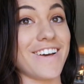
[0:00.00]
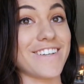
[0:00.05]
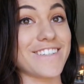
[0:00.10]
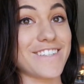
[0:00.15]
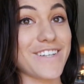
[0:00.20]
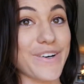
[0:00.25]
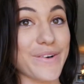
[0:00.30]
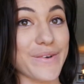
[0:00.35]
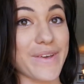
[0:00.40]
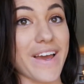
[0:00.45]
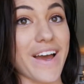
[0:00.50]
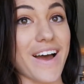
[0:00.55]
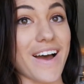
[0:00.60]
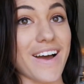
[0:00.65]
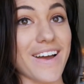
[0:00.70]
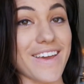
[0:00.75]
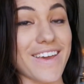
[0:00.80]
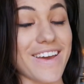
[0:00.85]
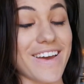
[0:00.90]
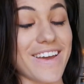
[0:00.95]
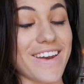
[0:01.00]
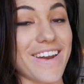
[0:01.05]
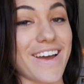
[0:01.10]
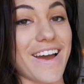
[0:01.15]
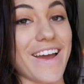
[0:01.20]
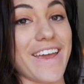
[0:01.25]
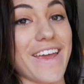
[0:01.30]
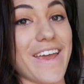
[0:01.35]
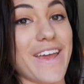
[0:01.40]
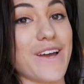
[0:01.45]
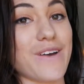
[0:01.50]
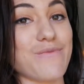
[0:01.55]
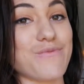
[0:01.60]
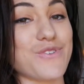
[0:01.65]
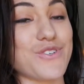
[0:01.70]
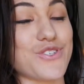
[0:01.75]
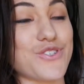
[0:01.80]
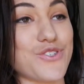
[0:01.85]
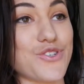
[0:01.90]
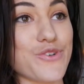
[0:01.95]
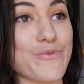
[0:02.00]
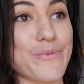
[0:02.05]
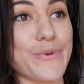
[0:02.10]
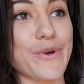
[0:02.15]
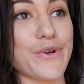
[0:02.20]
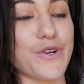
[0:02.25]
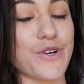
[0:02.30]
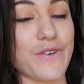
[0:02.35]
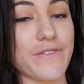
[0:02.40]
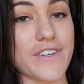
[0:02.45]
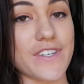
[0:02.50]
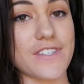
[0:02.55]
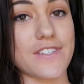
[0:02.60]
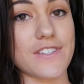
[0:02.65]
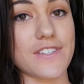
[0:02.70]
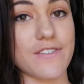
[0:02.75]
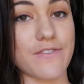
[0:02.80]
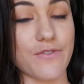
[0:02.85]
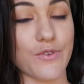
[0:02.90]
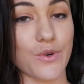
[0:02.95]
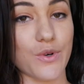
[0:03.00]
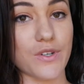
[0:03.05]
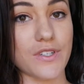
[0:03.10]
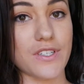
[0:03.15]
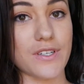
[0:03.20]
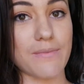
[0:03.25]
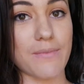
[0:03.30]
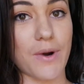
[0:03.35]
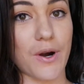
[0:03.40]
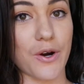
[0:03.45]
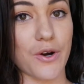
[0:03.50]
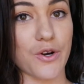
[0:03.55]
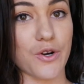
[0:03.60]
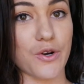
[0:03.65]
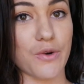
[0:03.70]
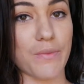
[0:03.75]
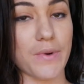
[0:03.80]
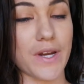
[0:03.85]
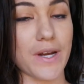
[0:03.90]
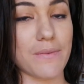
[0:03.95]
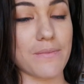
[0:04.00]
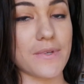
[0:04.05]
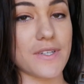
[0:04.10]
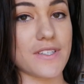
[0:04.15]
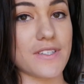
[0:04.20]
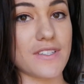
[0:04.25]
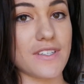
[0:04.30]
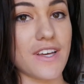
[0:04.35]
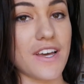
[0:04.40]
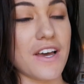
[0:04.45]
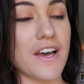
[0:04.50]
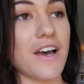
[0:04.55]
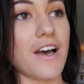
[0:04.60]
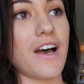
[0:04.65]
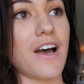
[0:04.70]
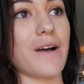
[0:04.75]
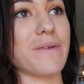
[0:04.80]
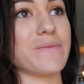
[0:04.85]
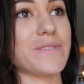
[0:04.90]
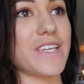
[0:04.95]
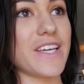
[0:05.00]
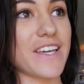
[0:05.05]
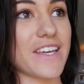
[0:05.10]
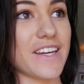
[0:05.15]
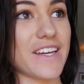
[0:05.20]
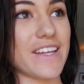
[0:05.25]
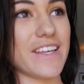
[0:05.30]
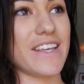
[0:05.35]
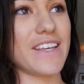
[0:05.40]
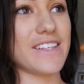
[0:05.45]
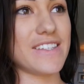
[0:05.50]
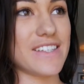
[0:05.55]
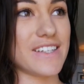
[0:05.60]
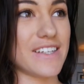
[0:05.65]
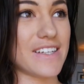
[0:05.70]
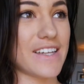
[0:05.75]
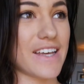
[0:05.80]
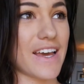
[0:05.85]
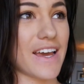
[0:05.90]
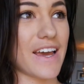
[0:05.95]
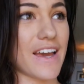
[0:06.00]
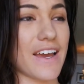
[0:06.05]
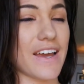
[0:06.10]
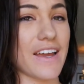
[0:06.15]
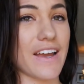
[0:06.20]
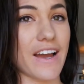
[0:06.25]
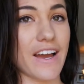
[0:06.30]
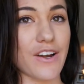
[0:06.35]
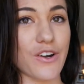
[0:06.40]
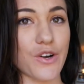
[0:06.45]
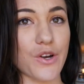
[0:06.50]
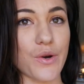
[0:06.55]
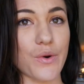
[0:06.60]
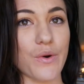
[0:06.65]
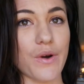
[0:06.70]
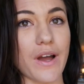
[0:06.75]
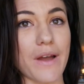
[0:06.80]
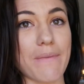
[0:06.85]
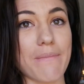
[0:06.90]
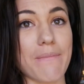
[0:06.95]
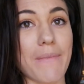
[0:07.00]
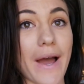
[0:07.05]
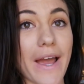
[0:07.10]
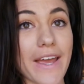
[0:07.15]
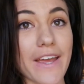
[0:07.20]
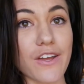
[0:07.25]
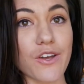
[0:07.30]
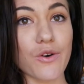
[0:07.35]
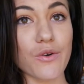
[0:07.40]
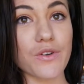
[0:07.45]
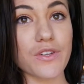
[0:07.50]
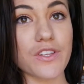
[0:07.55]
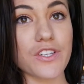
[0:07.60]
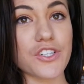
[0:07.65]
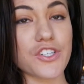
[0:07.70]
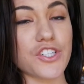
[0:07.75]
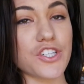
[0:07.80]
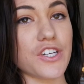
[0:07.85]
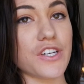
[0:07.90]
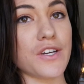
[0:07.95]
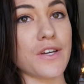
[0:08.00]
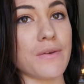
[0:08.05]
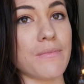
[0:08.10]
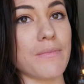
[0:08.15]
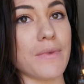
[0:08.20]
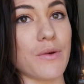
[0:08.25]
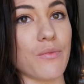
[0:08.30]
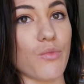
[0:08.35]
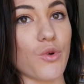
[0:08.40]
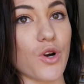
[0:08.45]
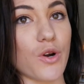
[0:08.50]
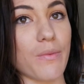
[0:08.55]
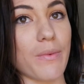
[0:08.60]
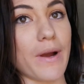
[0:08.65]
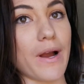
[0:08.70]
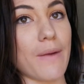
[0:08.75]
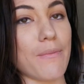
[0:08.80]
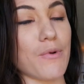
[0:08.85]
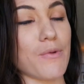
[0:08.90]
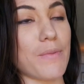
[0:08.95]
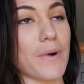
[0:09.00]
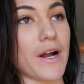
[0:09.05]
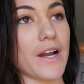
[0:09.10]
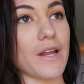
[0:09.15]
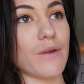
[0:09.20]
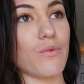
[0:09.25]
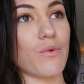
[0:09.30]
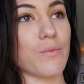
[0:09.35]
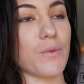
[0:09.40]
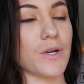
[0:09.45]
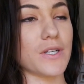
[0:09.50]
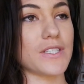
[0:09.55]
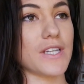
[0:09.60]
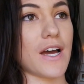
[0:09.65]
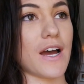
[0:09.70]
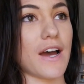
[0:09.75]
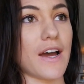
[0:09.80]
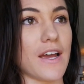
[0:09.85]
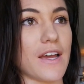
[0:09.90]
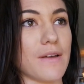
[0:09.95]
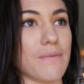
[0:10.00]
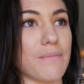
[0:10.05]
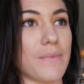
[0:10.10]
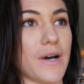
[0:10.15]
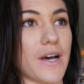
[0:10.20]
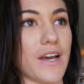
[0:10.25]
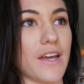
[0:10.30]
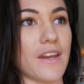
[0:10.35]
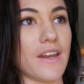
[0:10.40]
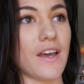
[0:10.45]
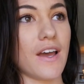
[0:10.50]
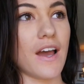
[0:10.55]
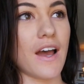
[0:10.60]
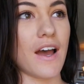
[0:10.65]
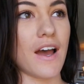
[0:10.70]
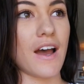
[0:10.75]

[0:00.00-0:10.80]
So yeah, again, I am just super nervous for tomorrow, but I'm just I'm taking it easy today. I don't know, I might go to the gym and work my upper body one more time, but